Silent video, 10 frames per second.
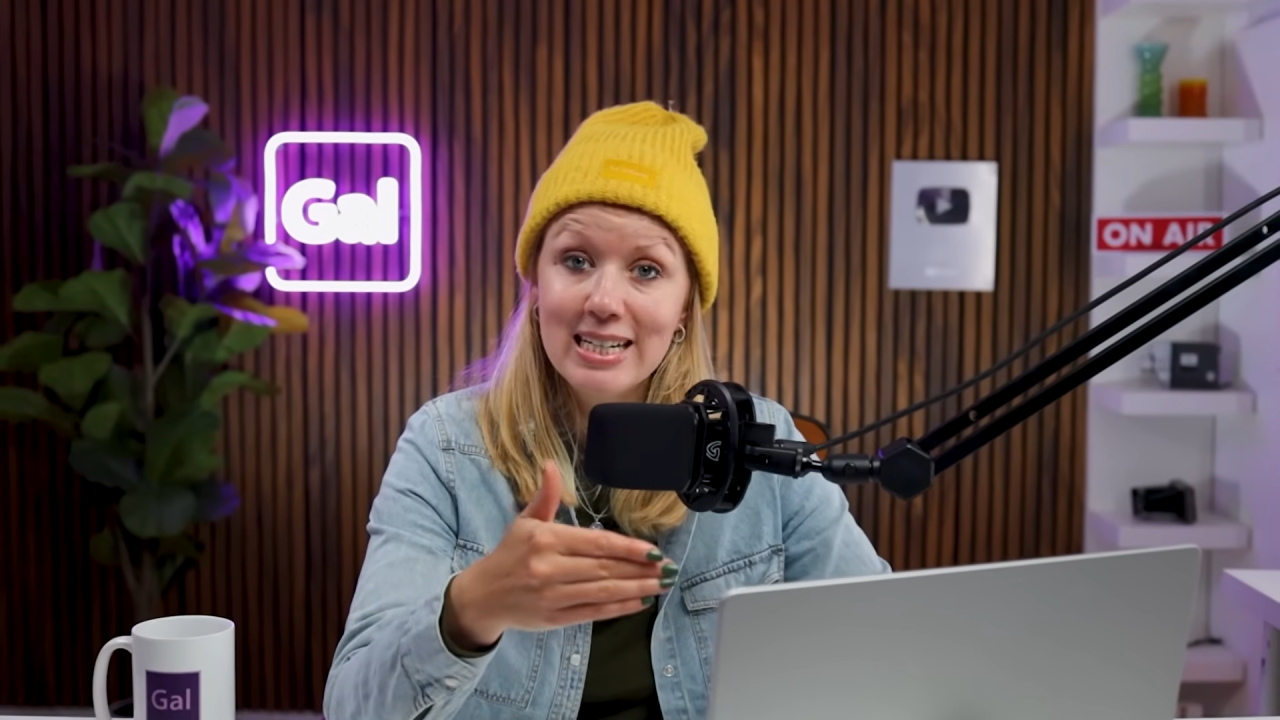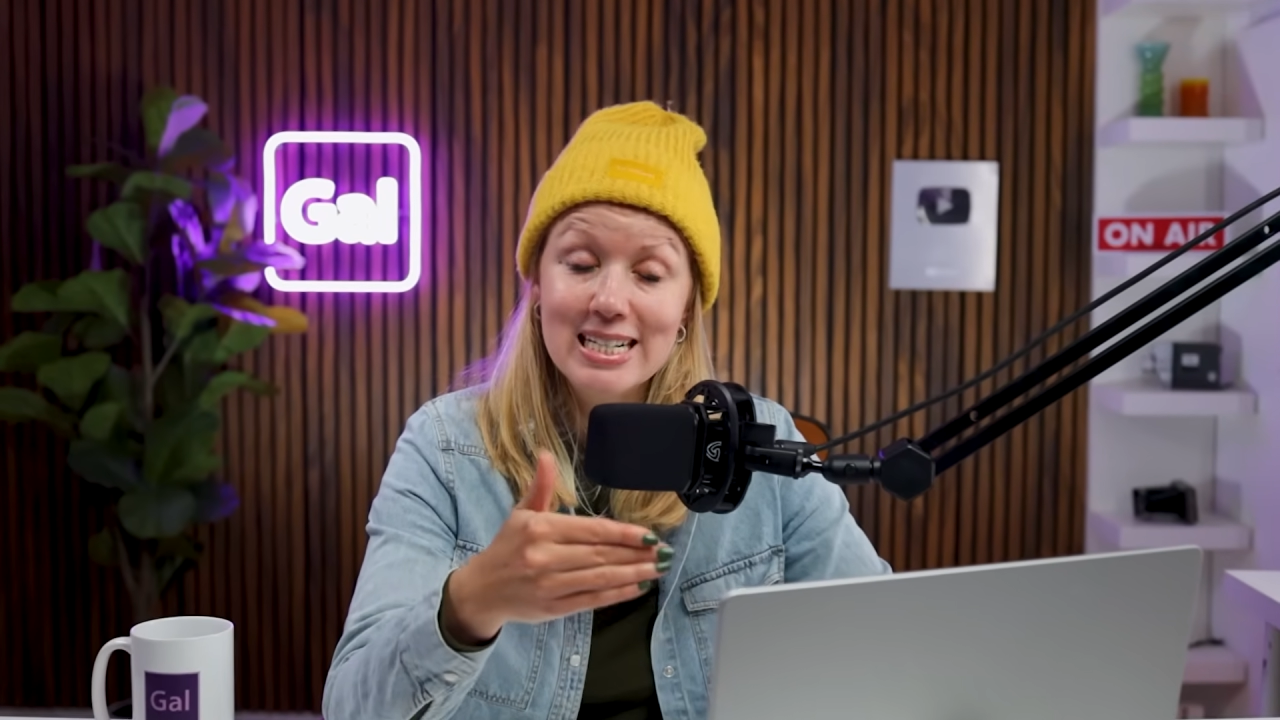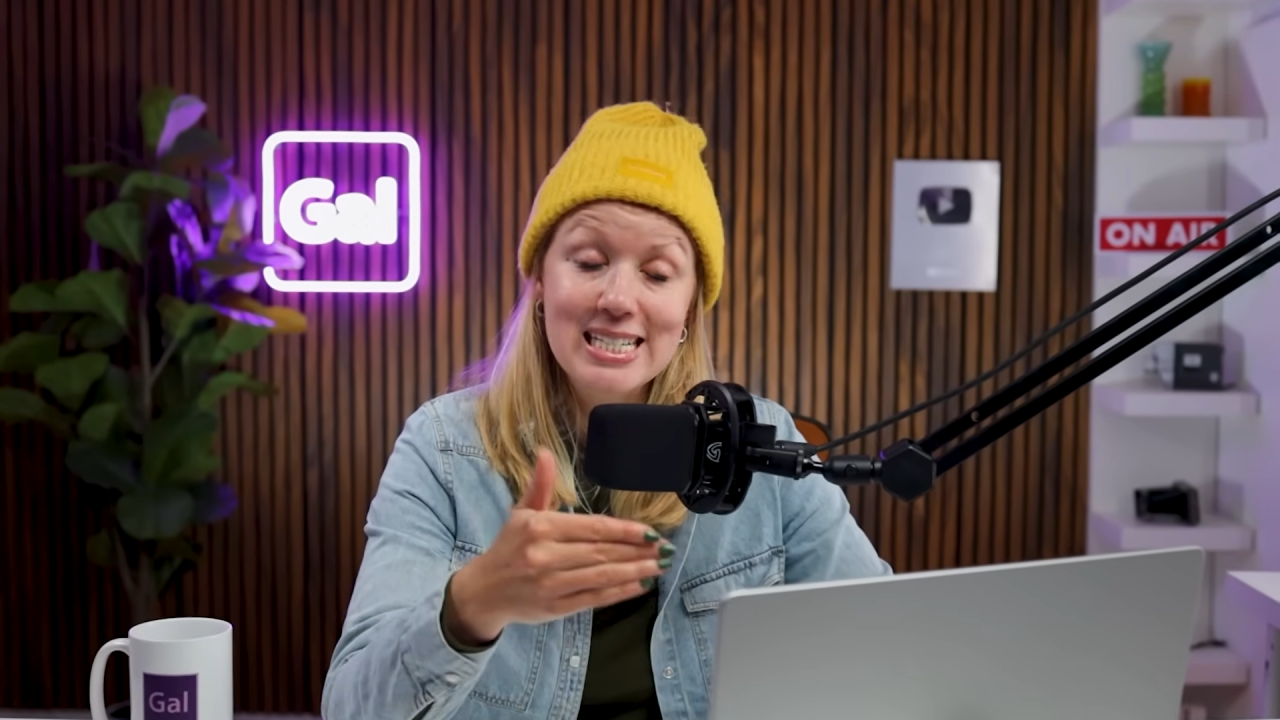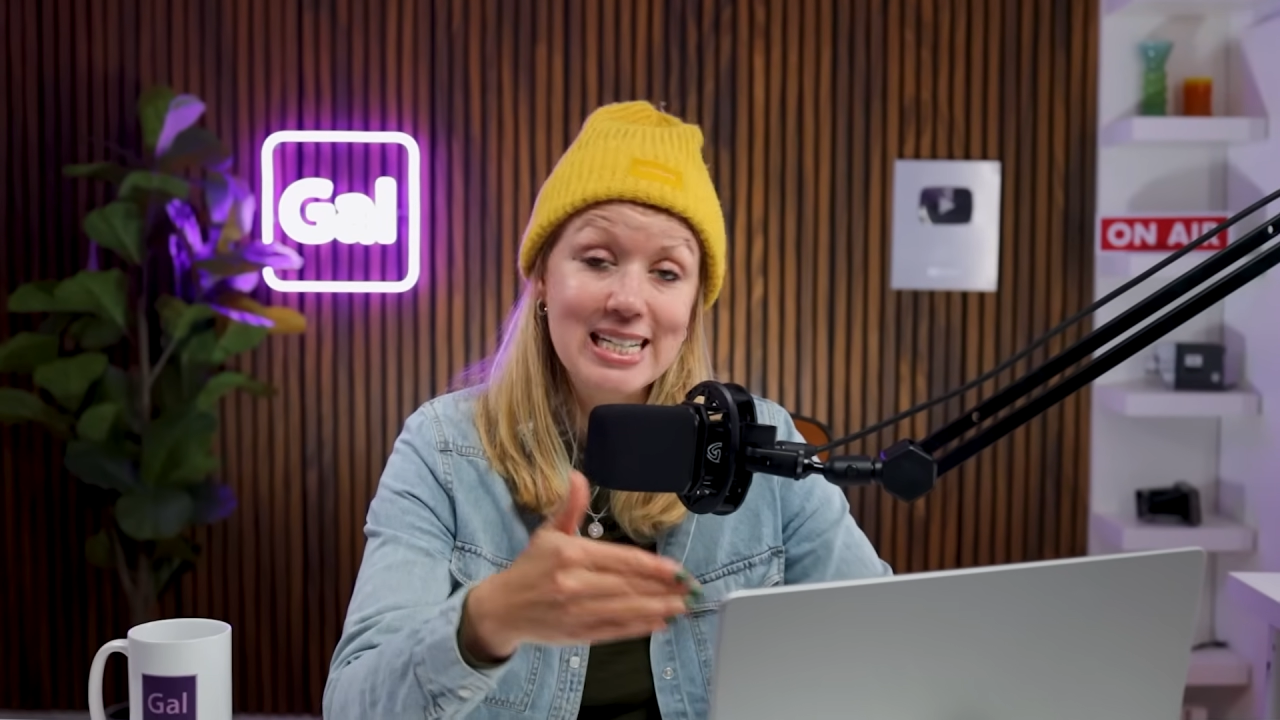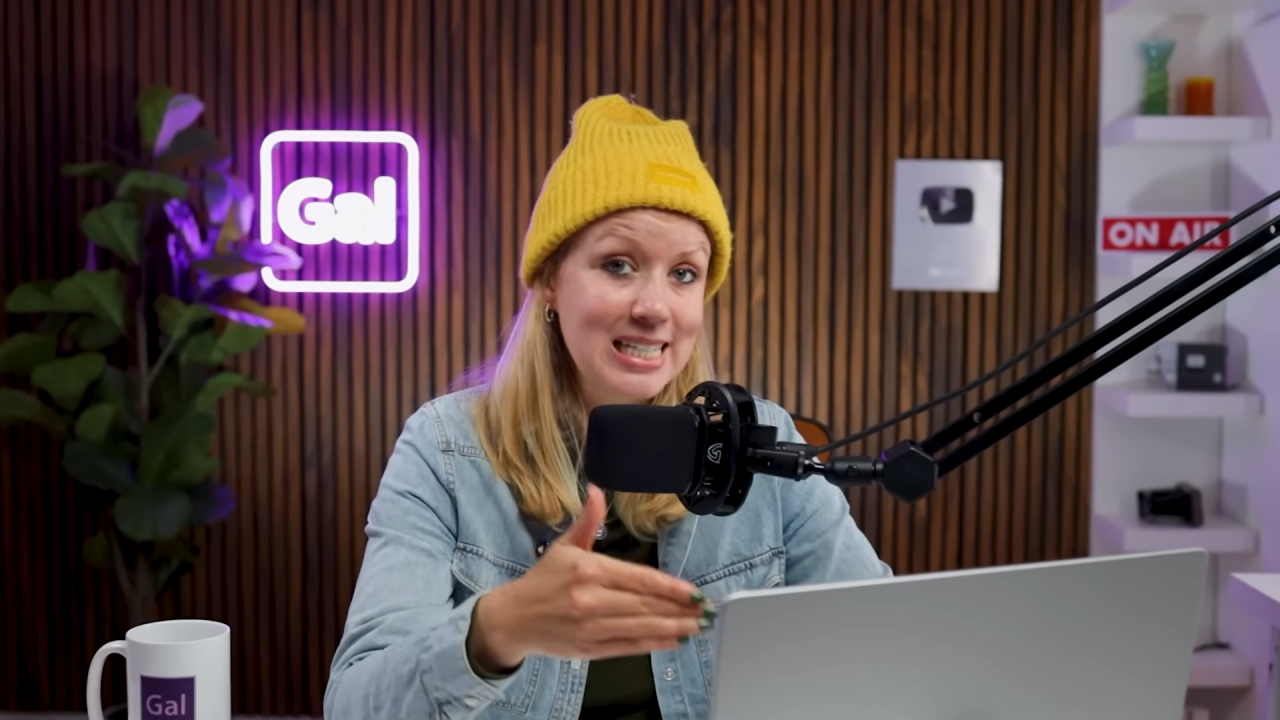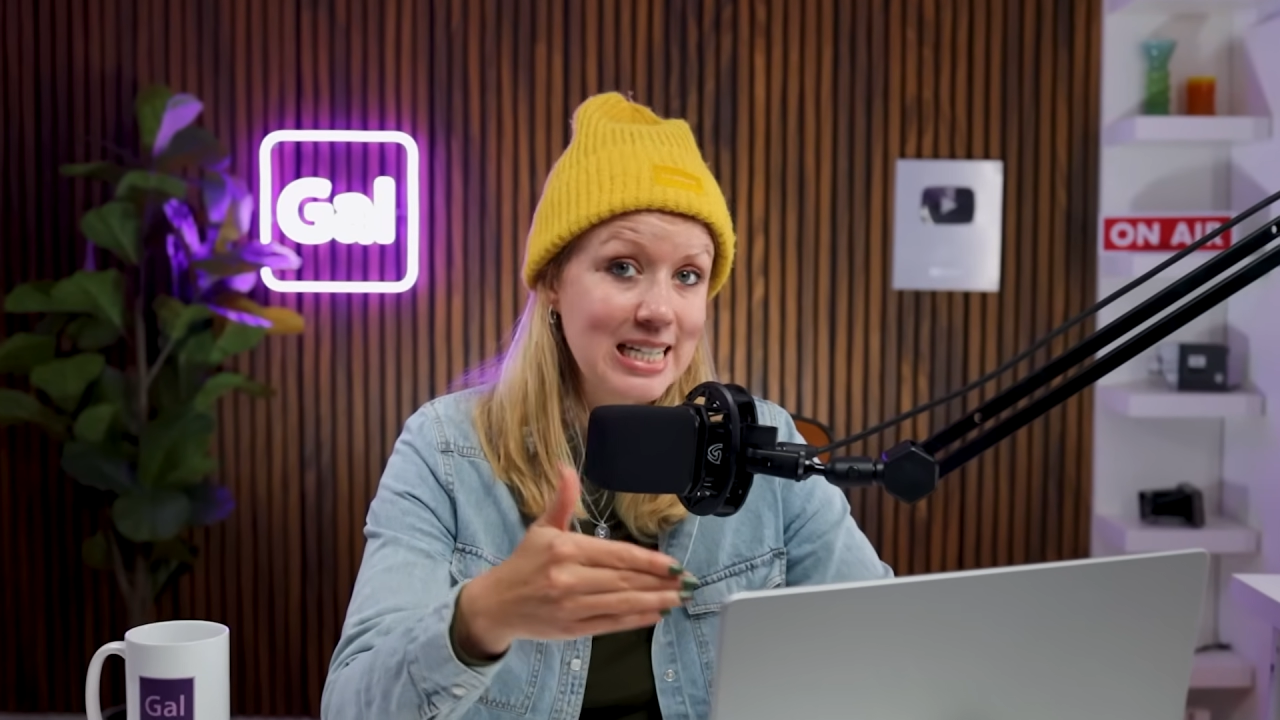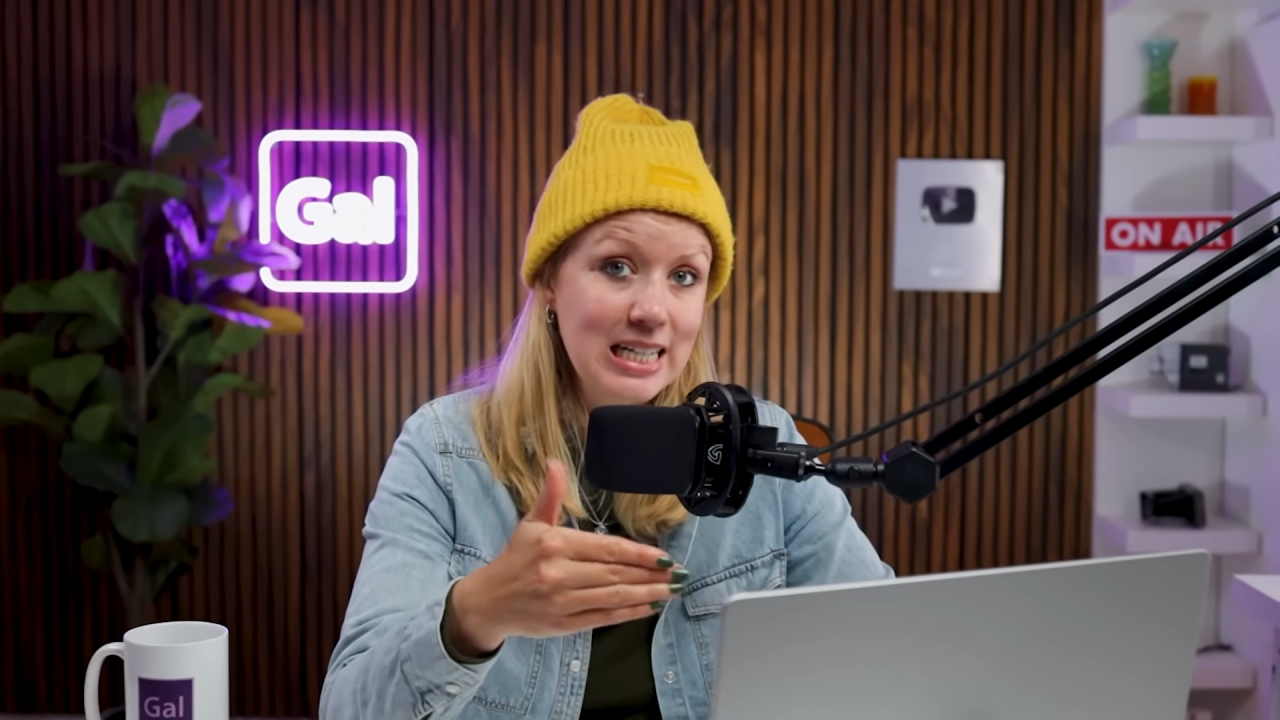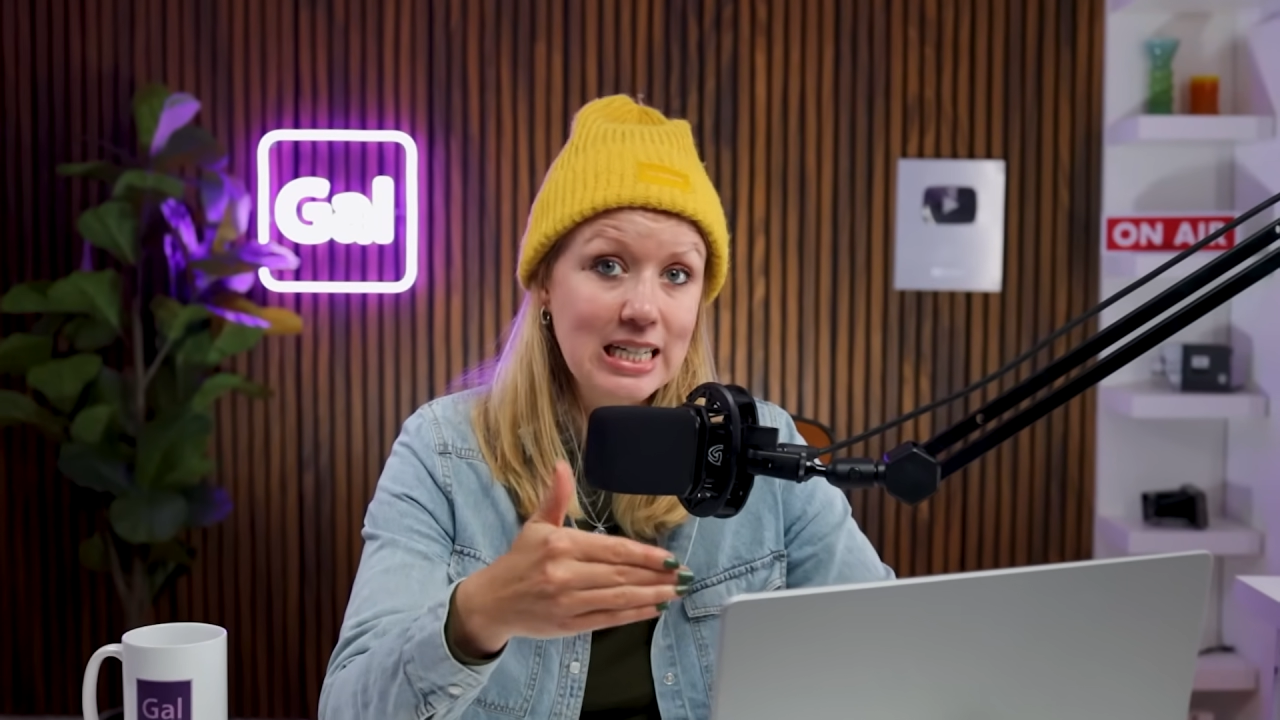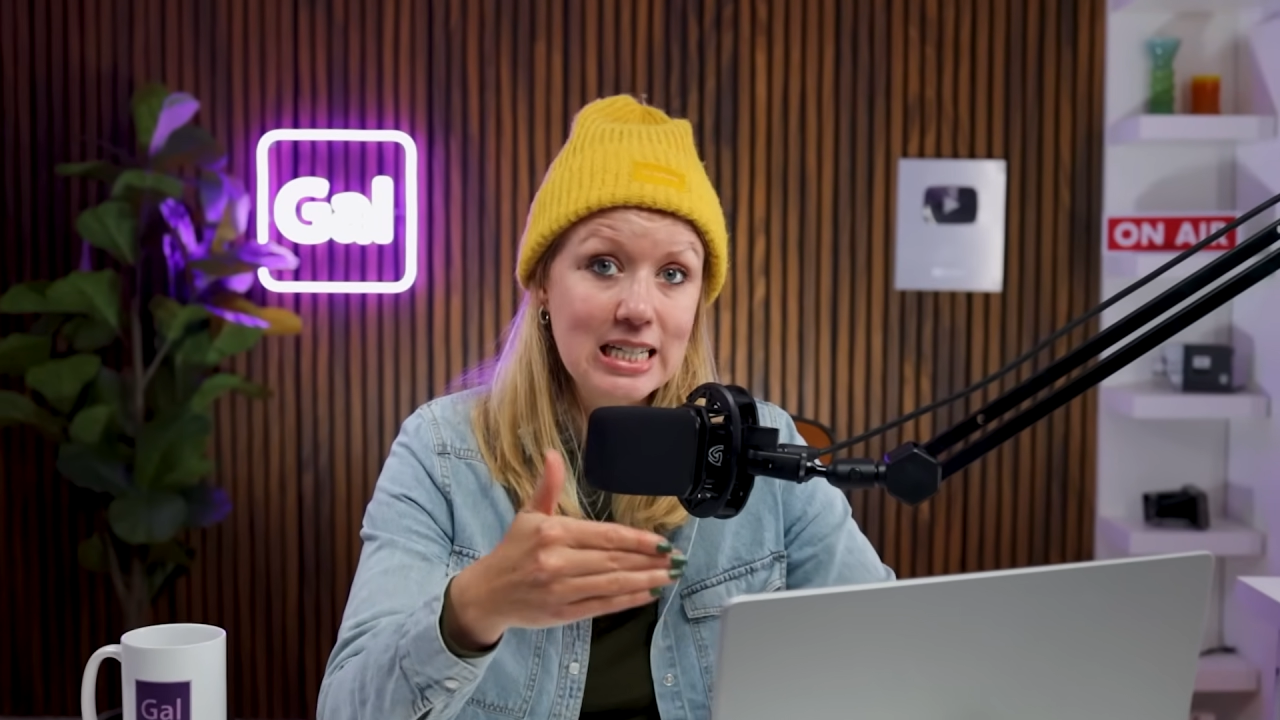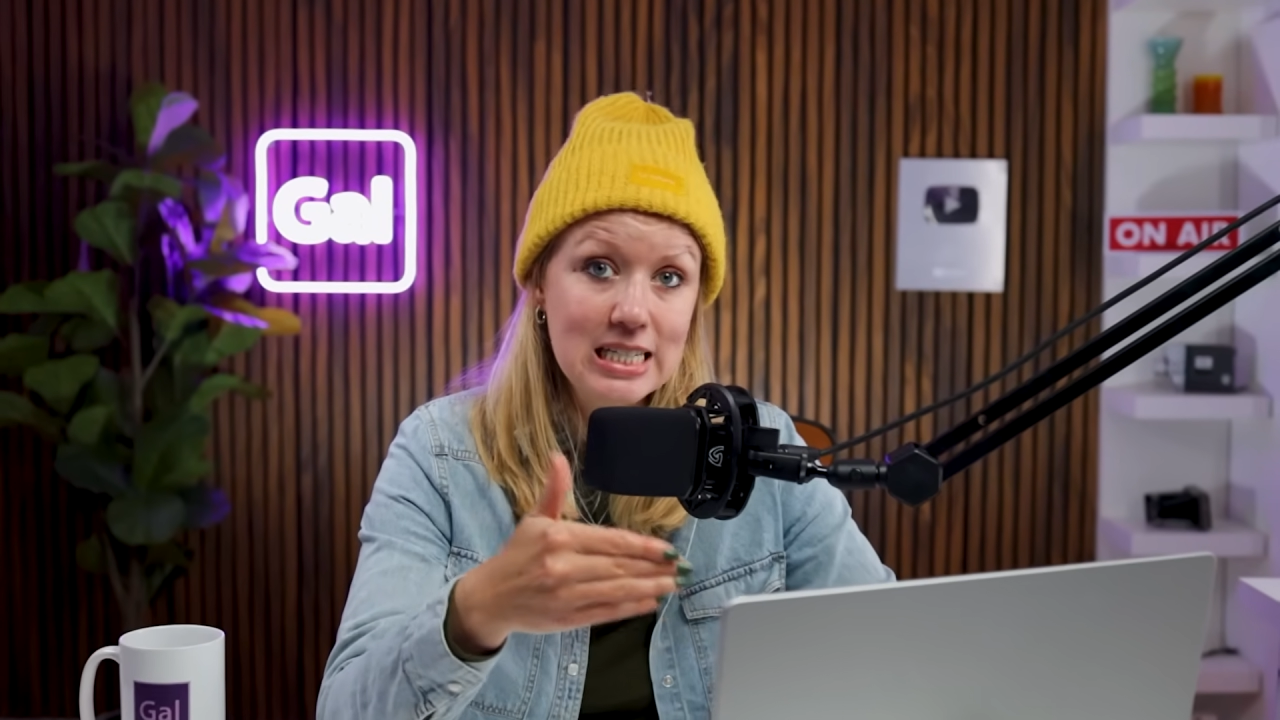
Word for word: existing